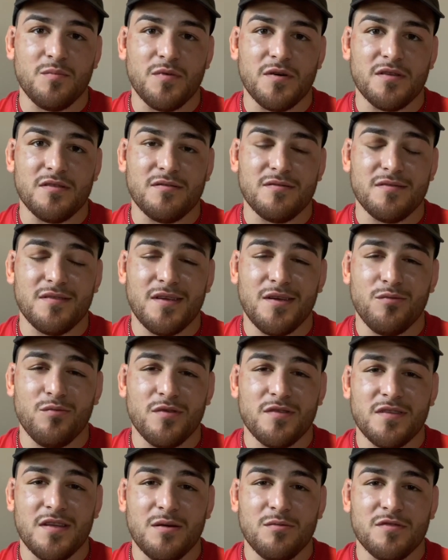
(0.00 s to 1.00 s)
but he
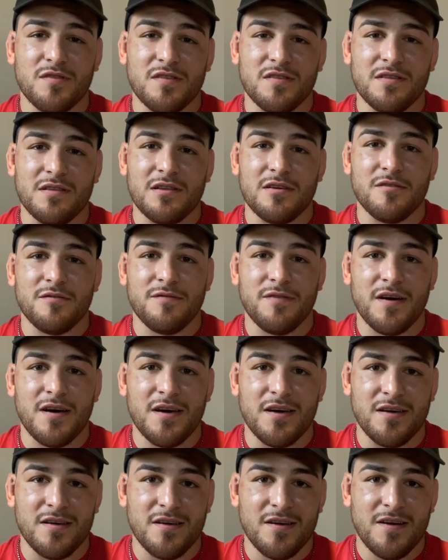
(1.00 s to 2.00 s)
wasn't able to
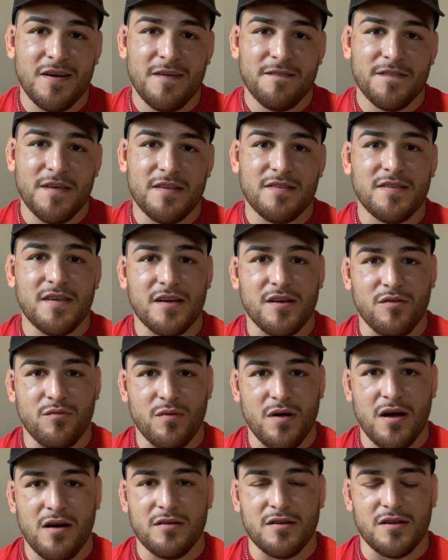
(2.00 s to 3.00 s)
solidify that second
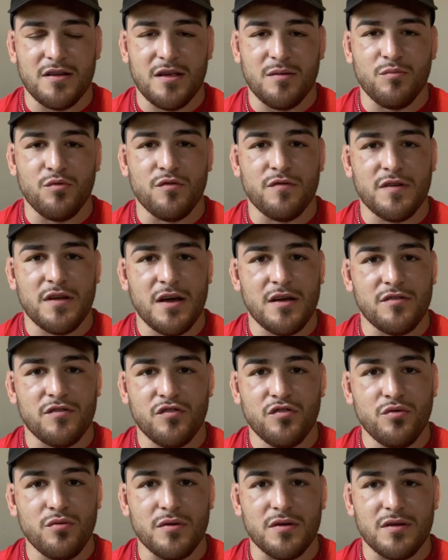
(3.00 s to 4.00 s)
round and moving on
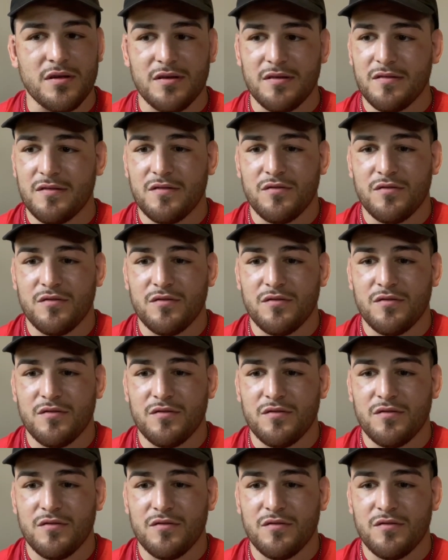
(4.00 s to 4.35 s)
to it.